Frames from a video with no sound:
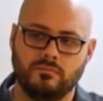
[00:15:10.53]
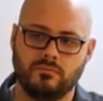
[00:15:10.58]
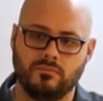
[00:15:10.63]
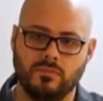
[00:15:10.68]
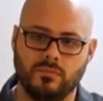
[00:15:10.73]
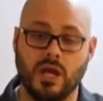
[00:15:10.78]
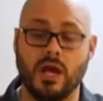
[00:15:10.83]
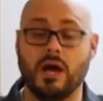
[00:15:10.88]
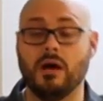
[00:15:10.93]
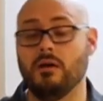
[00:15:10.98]

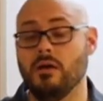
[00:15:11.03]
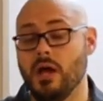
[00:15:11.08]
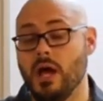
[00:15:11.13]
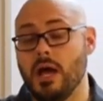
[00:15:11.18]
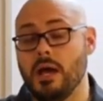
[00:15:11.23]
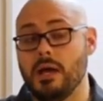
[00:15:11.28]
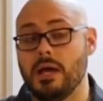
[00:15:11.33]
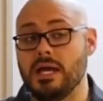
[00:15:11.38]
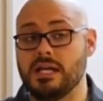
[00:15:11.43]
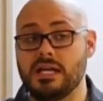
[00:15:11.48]
Yeah,
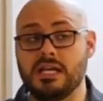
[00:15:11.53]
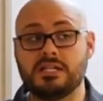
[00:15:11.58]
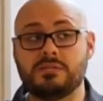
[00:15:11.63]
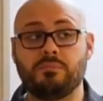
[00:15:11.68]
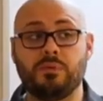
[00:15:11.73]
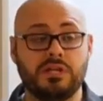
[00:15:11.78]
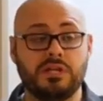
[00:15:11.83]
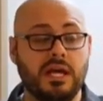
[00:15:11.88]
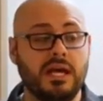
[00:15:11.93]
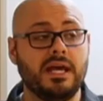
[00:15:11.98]
it, it's
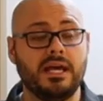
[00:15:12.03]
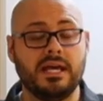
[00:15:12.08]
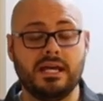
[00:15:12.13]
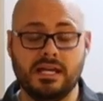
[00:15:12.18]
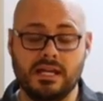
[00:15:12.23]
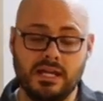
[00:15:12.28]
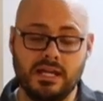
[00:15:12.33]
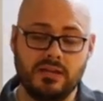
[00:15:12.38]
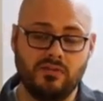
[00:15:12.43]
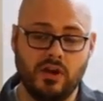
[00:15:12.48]
it, it,
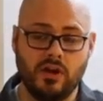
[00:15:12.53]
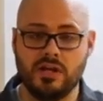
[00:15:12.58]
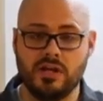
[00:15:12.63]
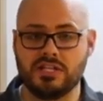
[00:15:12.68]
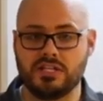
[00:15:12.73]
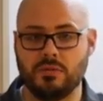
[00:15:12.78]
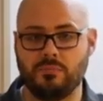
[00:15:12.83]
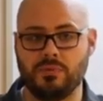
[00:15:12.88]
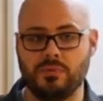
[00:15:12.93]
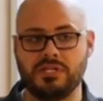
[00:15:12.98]
it, there
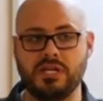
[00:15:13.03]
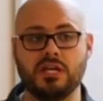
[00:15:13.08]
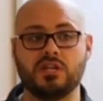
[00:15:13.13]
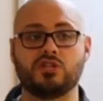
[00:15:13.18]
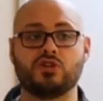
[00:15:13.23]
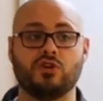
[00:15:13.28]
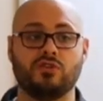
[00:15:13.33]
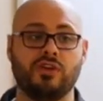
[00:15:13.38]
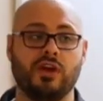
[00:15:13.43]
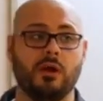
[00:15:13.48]
is a
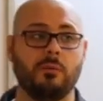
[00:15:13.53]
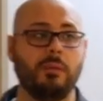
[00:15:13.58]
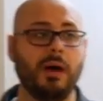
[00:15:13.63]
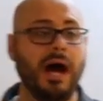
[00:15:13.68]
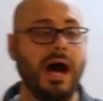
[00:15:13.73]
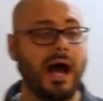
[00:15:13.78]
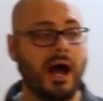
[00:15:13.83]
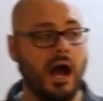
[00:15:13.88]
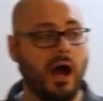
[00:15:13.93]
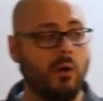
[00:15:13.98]
potential there, but
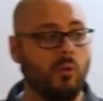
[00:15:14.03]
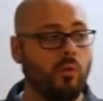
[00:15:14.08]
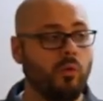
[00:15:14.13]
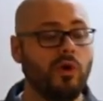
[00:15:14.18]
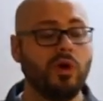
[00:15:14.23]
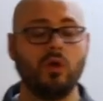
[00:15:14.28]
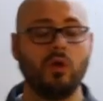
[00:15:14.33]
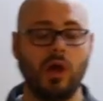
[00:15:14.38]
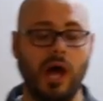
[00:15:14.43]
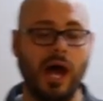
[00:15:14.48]
I, I
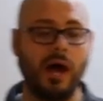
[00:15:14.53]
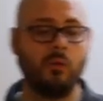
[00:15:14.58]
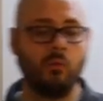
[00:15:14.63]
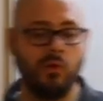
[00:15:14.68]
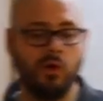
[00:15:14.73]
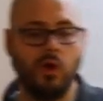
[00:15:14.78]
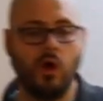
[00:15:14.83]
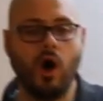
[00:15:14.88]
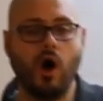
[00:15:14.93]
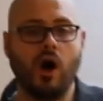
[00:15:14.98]
will I
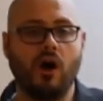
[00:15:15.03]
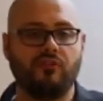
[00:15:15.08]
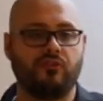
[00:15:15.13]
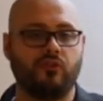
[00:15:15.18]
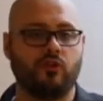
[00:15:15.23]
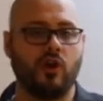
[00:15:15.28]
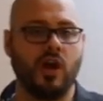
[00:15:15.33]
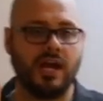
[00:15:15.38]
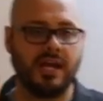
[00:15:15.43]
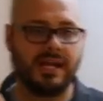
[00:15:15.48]
will
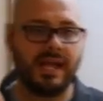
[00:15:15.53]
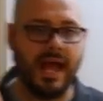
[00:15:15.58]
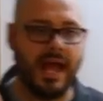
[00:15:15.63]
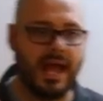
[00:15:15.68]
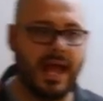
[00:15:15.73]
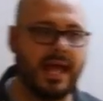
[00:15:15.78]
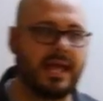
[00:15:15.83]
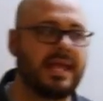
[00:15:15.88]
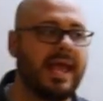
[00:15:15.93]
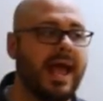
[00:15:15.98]
offer a,
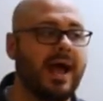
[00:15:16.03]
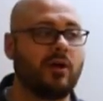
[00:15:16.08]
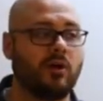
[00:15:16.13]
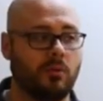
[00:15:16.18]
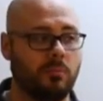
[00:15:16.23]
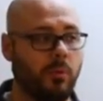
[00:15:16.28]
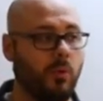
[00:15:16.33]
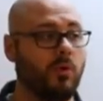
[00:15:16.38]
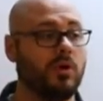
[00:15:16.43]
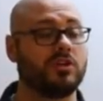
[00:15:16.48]
a, a
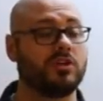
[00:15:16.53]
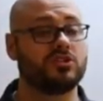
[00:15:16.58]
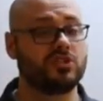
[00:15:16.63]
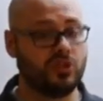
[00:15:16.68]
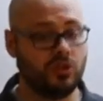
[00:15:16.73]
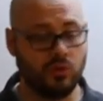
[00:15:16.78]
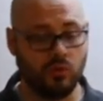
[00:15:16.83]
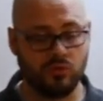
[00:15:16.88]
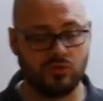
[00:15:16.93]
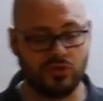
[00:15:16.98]
counterpoint
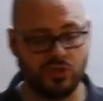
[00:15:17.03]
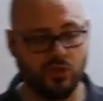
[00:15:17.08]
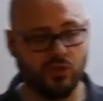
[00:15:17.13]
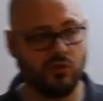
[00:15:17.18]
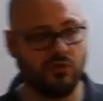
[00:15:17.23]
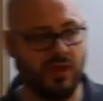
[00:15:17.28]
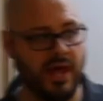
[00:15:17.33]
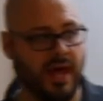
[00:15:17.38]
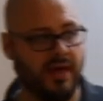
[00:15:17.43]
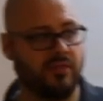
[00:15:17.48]
to to
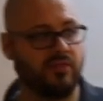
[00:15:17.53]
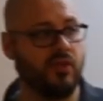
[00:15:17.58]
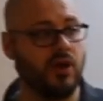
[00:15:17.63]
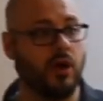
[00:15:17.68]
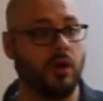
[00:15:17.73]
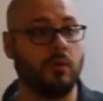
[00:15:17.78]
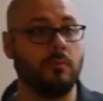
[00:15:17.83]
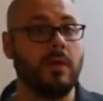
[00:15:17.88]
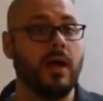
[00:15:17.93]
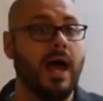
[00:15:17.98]
that
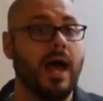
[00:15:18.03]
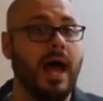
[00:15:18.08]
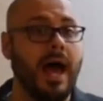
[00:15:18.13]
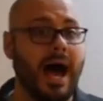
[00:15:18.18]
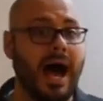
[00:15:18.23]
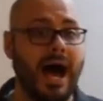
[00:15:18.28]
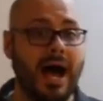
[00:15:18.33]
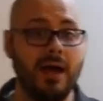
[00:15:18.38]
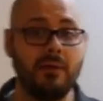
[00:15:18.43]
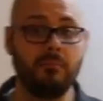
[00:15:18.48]
though.
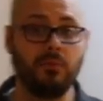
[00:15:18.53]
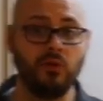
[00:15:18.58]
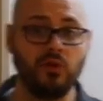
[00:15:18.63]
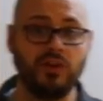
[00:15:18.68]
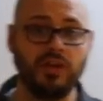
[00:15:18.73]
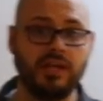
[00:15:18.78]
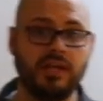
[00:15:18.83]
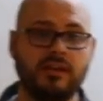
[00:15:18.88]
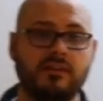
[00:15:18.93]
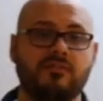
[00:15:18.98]
I
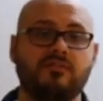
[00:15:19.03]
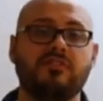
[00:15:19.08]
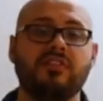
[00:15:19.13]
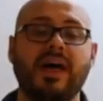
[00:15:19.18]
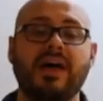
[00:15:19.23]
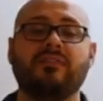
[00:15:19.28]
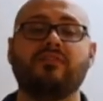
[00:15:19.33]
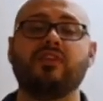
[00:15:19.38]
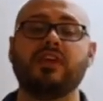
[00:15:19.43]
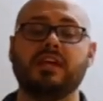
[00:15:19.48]
believe
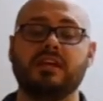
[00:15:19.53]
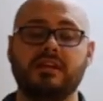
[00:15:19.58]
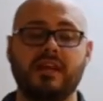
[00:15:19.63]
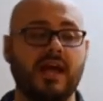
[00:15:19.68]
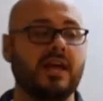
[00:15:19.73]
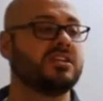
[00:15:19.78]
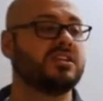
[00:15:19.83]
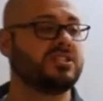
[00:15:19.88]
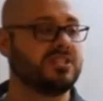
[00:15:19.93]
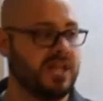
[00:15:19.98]
that the
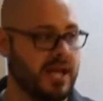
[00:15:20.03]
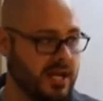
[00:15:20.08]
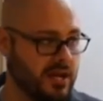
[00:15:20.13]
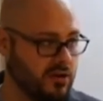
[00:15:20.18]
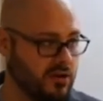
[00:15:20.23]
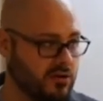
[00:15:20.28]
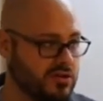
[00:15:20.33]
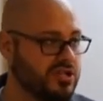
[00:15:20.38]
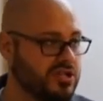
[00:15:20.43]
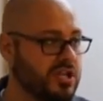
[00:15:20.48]

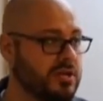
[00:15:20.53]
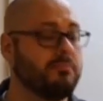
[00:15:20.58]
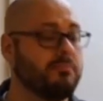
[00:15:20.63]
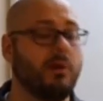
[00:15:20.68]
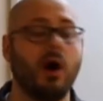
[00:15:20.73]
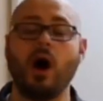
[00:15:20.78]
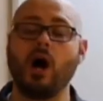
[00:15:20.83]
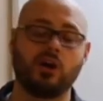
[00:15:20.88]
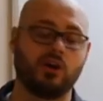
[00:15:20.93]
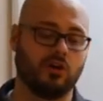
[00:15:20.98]
naysayers, the
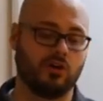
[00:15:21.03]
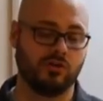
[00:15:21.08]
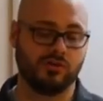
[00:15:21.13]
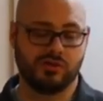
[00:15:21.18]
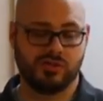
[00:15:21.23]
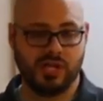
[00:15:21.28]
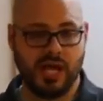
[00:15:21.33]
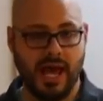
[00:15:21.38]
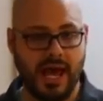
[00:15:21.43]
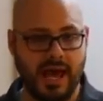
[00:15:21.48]

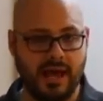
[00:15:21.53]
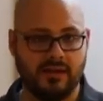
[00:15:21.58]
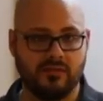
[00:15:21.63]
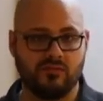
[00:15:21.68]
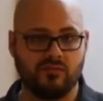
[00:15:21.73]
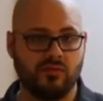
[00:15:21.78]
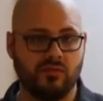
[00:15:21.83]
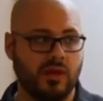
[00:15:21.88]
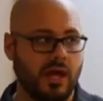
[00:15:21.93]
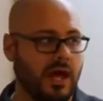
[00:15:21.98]
mockers at
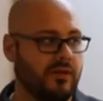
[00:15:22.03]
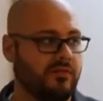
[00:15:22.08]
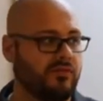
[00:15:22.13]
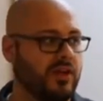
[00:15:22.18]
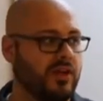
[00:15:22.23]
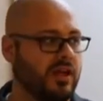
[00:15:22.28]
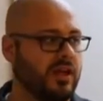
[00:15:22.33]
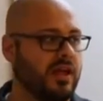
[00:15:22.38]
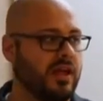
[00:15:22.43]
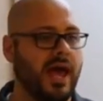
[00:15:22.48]
at
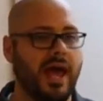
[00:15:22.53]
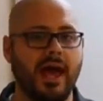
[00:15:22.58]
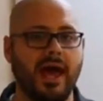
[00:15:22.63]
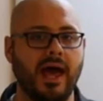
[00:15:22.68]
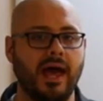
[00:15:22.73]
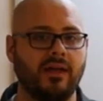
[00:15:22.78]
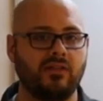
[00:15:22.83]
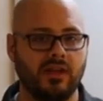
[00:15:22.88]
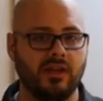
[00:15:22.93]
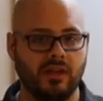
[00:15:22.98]
the at,
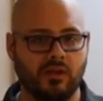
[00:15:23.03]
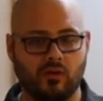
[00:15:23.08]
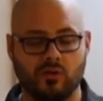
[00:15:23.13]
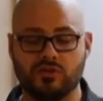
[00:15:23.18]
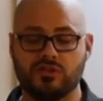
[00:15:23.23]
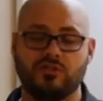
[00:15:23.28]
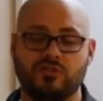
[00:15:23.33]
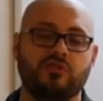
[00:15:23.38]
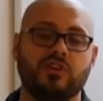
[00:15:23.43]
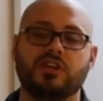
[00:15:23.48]
at the
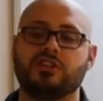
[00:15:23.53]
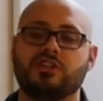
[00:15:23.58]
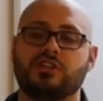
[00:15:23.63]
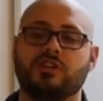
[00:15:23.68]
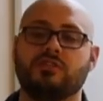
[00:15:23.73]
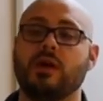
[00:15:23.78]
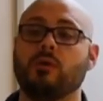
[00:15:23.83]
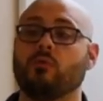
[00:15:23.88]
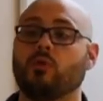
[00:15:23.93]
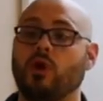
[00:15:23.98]

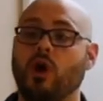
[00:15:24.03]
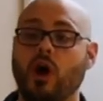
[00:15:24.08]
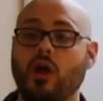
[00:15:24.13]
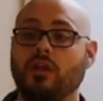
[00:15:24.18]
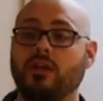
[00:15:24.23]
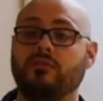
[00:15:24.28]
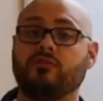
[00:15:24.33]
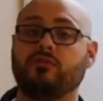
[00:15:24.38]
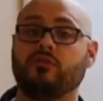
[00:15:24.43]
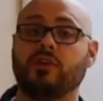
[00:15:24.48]
crucifixion that were
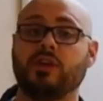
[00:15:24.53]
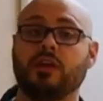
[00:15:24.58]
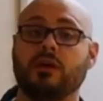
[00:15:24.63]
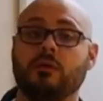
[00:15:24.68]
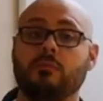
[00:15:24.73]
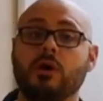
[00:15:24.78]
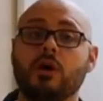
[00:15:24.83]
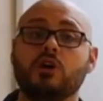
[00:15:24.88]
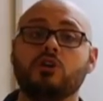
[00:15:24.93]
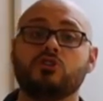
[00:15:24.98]
calling for
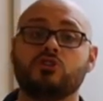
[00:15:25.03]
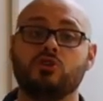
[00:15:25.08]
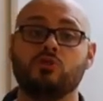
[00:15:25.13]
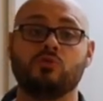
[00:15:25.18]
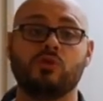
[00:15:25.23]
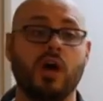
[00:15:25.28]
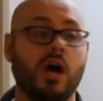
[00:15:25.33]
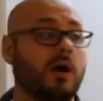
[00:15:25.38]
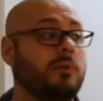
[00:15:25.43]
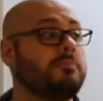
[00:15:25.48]
him to
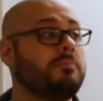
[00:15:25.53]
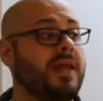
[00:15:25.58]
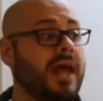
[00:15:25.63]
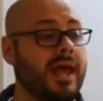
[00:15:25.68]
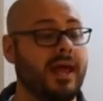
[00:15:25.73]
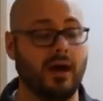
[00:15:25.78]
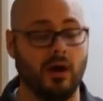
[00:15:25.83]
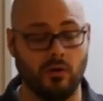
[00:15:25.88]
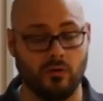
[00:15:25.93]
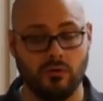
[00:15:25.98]
come
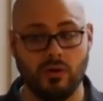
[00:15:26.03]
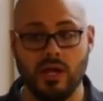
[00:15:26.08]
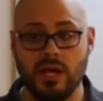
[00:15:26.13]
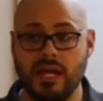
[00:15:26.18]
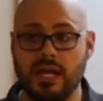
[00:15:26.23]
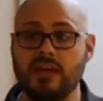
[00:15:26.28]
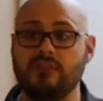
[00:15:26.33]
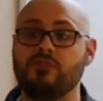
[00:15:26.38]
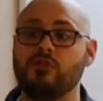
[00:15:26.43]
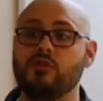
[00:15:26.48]
down,
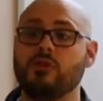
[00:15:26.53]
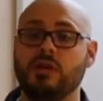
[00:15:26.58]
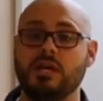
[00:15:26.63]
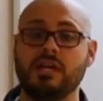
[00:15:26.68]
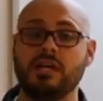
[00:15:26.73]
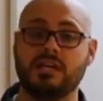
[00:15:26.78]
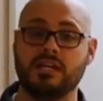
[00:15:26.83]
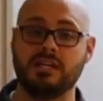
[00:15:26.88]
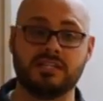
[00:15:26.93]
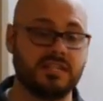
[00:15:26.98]
if you, he,
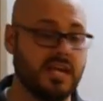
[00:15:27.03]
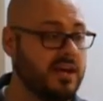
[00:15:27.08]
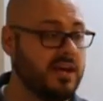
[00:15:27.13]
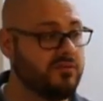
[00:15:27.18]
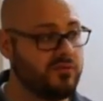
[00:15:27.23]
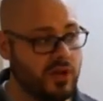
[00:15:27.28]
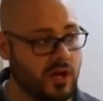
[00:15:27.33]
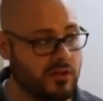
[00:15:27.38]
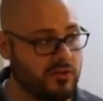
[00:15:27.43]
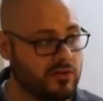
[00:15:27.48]
he
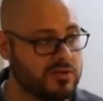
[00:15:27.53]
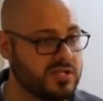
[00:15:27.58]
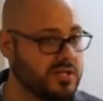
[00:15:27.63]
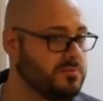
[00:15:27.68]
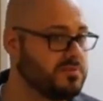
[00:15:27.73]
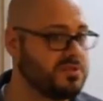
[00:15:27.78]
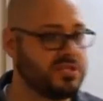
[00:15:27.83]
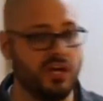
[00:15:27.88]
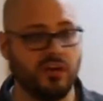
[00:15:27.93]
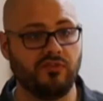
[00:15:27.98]
saved others,
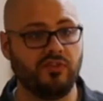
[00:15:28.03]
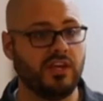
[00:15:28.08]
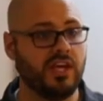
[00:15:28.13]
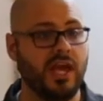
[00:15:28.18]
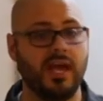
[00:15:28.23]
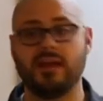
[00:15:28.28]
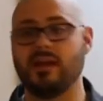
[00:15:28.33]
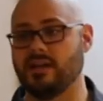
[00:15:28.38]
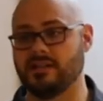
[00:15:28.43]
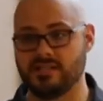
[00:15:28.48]
himself he
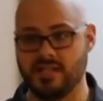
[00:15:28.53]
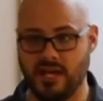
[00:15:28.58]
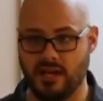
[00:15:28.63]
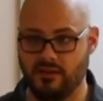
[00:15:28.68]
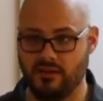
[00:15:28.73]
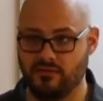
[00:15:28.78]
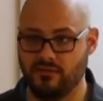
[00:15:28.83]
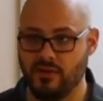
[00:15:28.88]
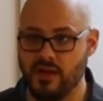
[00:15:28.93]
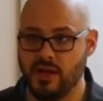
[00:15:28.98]
cannot
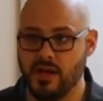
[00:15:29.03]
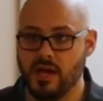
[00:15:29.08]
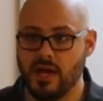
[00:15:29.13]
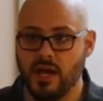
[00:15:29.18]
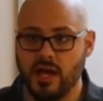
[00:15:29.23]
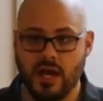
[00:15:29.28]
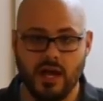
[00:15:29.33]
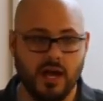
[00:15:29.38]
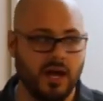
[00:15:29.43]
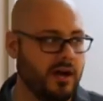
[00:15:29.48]
save.
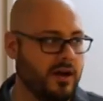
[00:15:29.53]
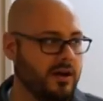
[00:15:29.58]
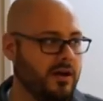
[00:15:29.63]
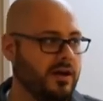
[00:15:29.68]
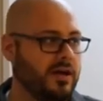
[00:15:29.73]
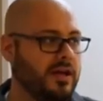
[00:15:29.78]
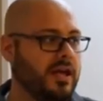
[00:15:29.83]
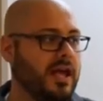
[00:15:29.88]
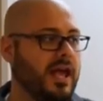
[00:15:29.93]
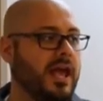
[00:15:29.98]
Uh,
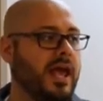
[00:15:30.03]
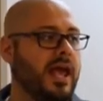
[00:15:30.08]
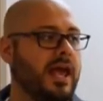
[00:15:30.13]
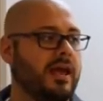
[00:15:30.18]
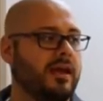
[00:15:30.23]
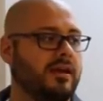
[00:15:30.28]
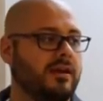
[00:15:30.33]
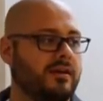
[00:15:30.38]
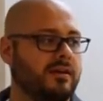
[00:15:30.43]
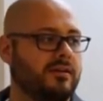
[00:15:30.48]

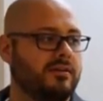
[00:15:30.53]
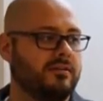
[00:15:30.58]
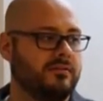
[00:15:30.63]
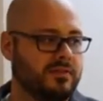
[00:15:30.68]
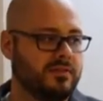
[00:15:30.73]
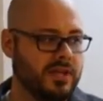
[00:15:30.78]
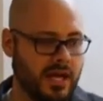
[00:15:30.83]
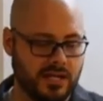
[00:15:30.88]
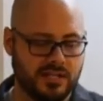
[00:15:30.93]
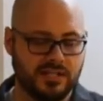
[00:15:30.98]
and,
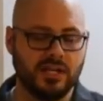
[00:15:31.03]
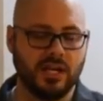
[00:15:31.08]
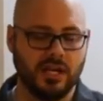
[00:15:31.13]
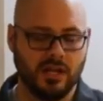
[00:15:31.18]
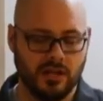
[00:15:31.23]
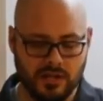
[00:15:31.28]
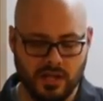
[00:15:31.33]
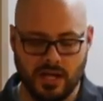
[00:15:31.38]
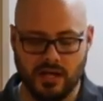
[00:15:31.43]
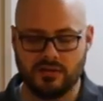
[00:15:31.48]
yeah,
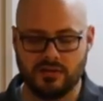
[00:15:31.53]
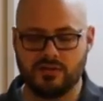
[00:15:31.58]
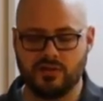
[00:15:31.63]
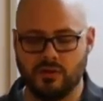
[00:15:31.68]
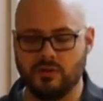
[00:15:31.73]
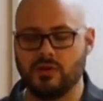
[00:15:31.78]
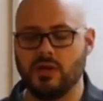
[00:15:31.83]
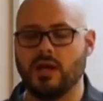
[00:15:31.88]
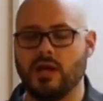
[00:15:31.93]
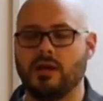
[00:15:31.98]
to yeah
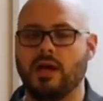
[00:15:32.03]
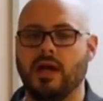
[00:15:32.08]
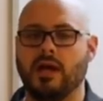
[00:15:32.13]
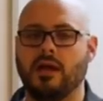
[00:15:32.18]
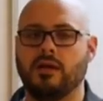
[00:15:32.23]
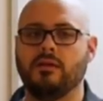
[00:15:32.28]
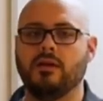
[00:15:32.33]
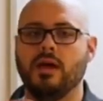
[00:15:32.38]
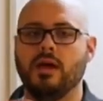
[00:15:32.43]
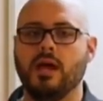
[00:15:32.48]
to uh, and